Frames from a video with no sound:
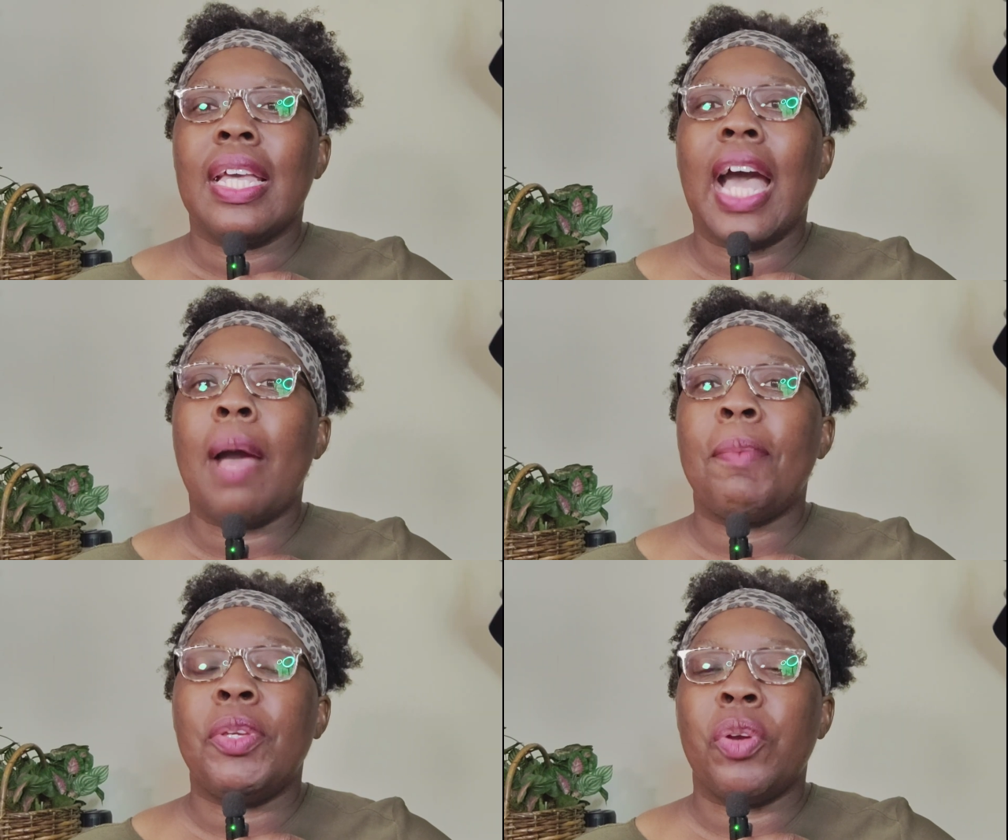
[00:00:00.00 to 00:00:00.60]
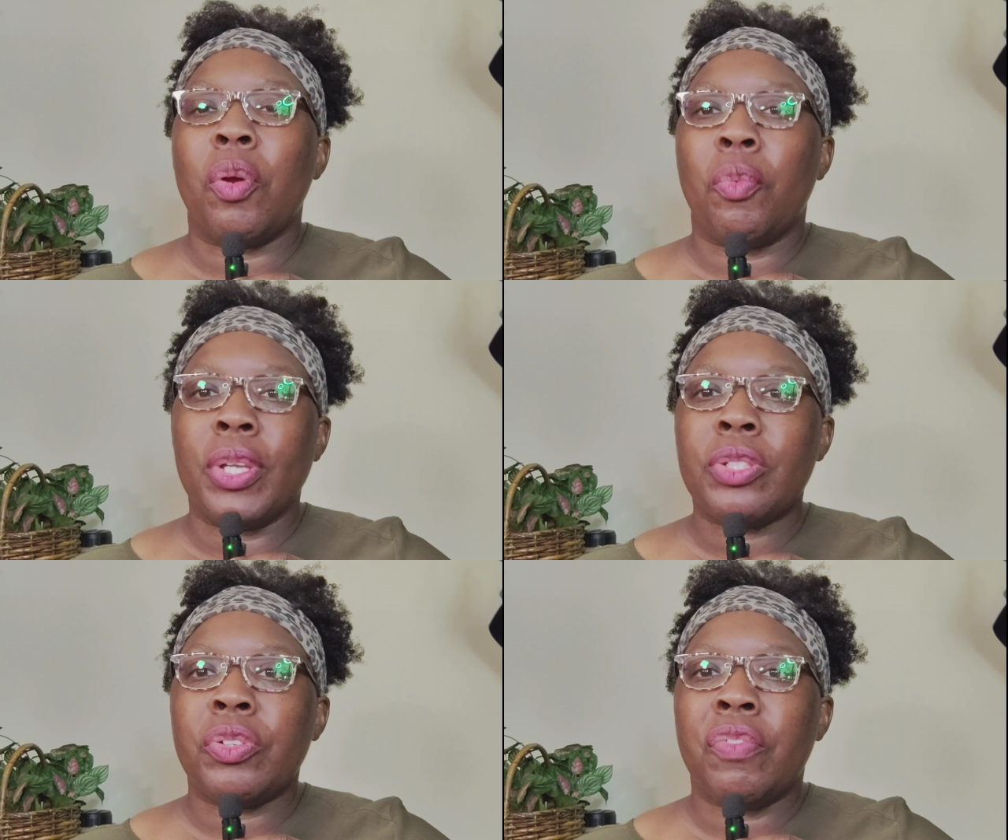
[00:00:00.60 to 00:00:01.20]
Copy your
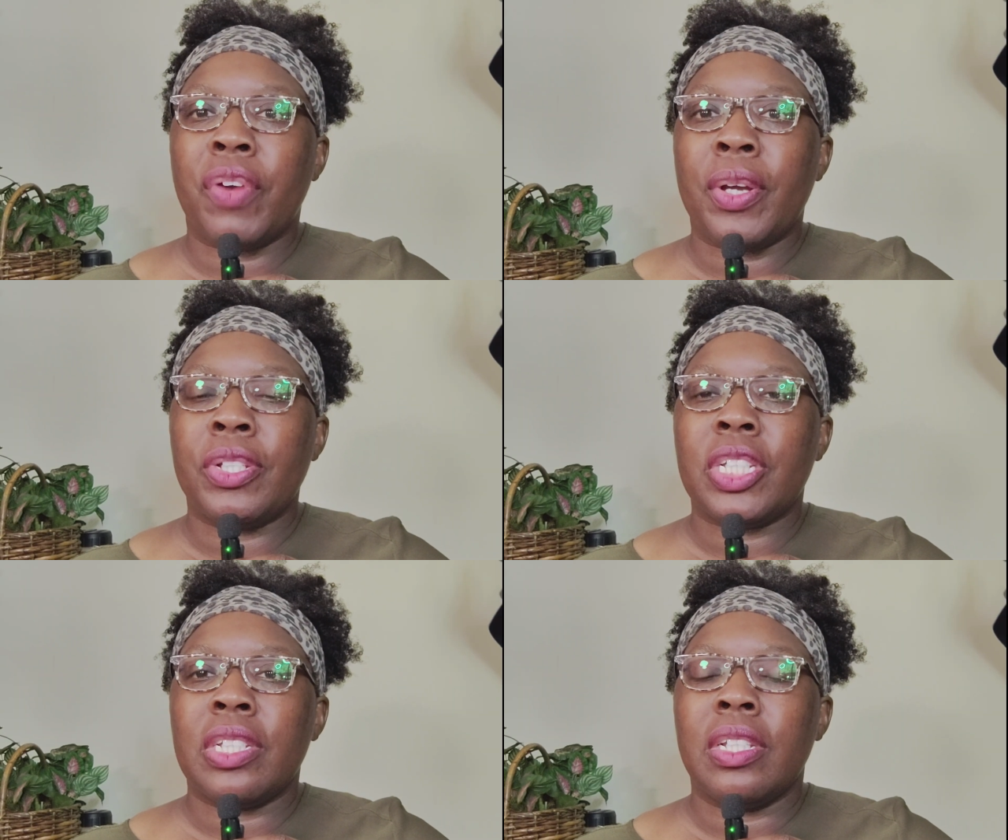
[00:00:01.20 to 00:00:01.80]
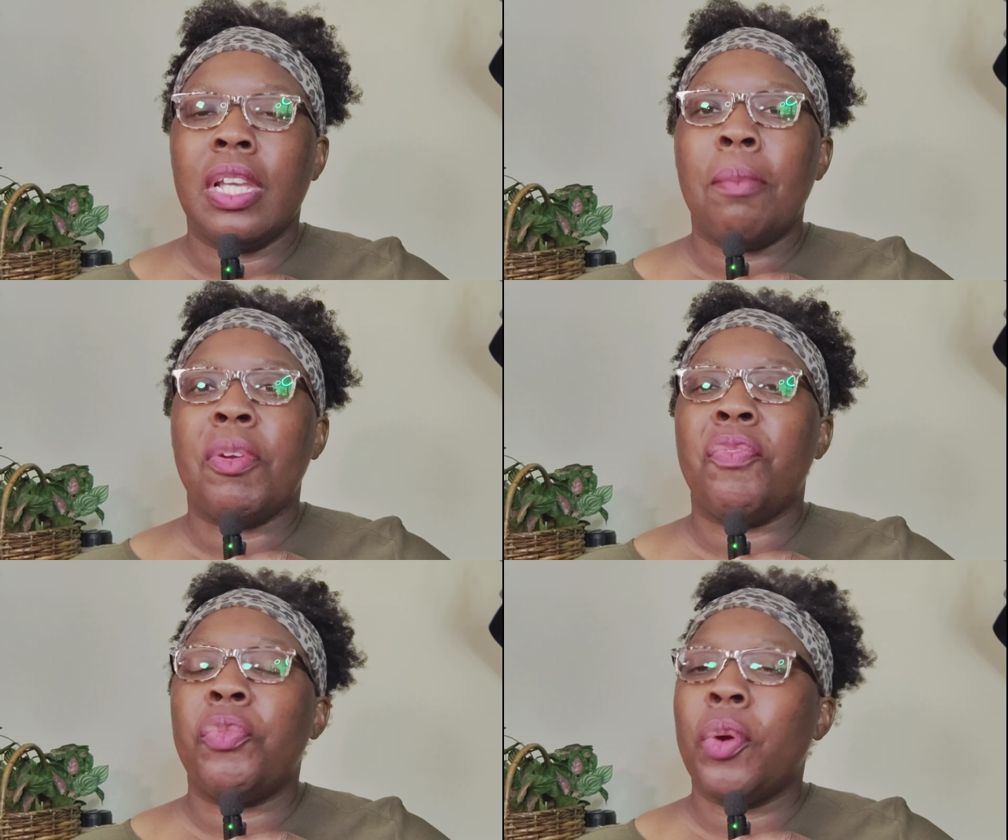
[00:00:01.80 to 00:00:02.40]
original version
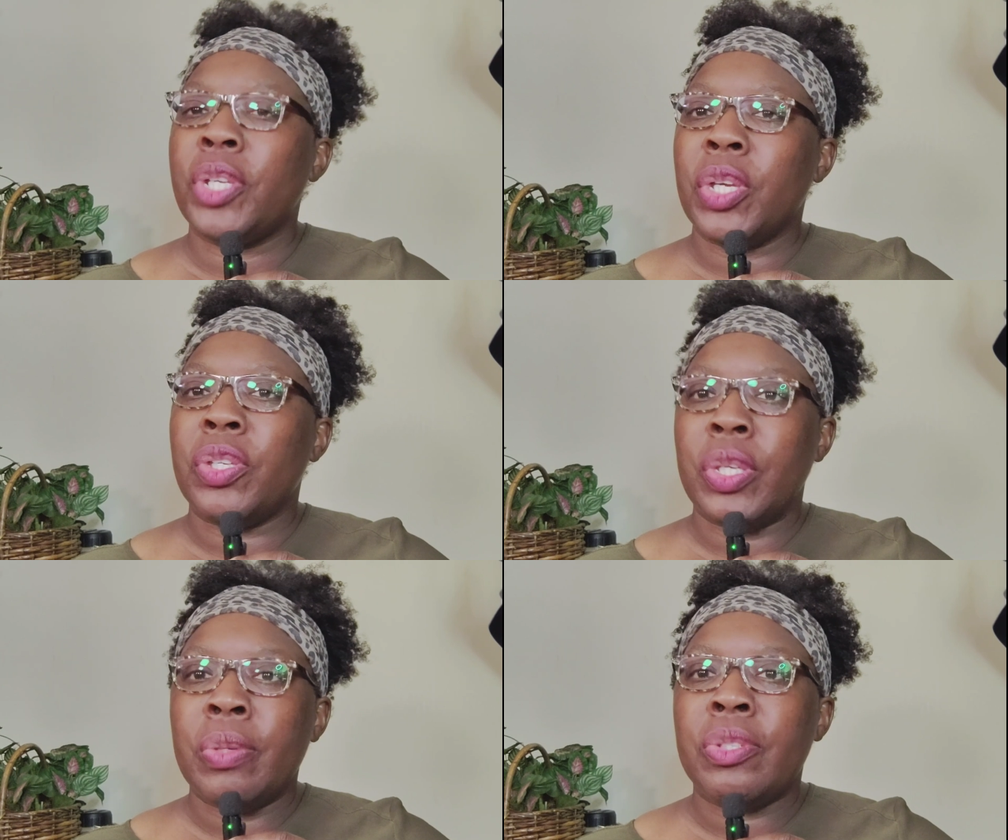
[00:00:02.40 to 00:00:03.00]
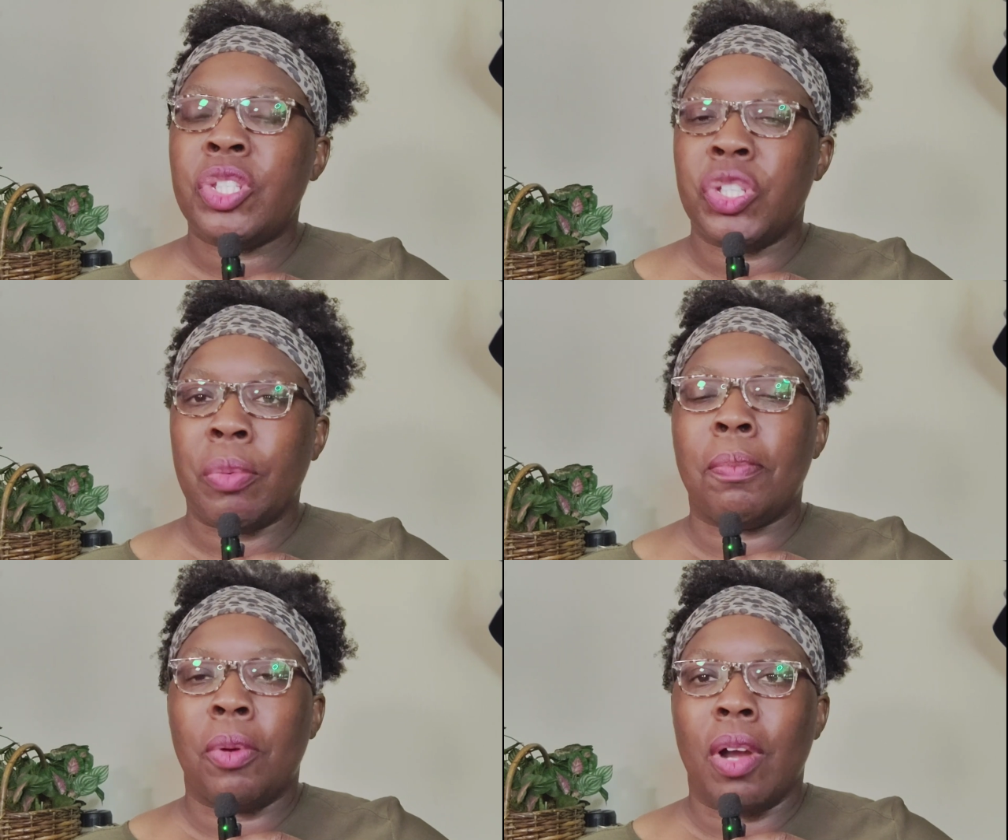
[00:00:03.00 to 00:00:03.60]
before you use
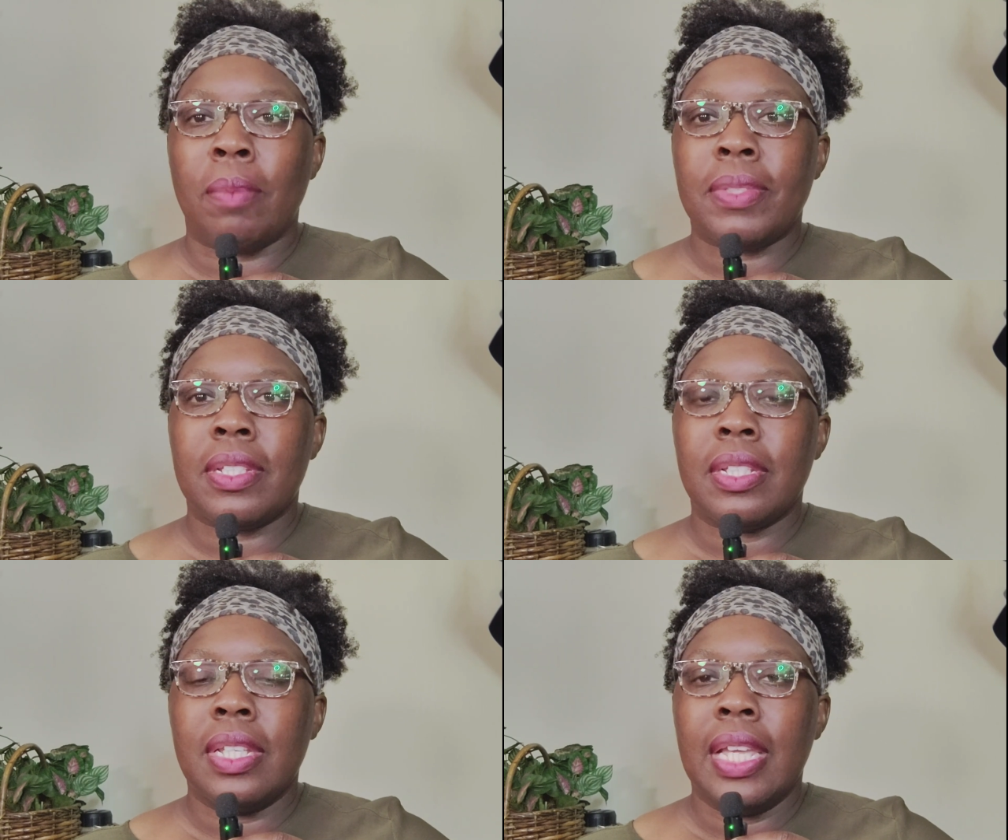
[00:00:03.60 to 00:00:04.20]
your prompt,